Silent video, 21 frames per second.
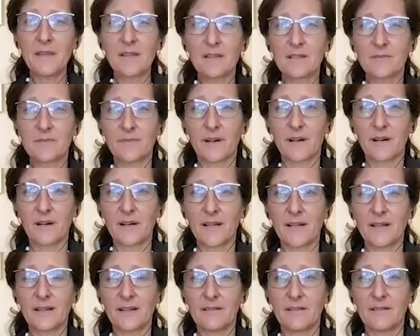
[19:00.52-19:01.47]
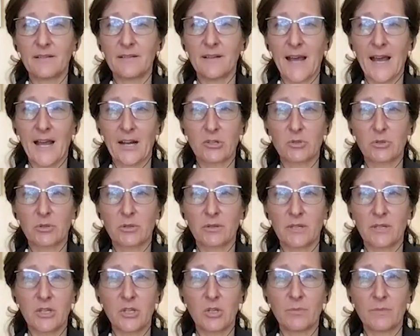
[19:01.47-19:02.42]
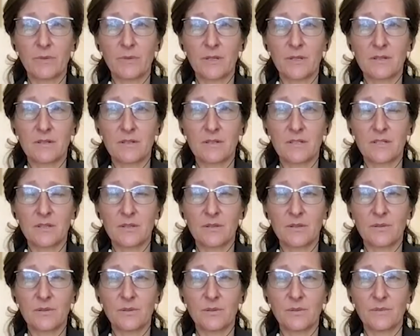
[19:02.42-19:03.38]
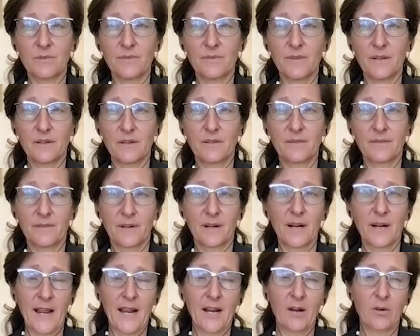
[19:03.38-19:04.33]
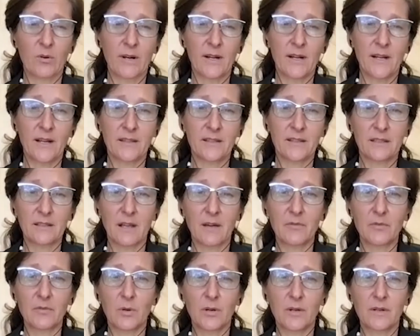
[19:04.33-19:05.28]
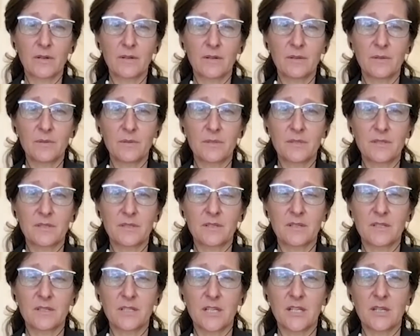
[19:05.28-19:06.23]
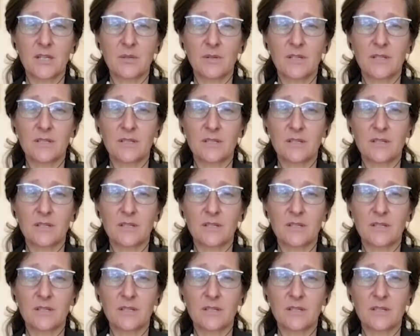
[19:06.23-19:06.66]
it's very natural and human to feel very angry at the loved one who's continuing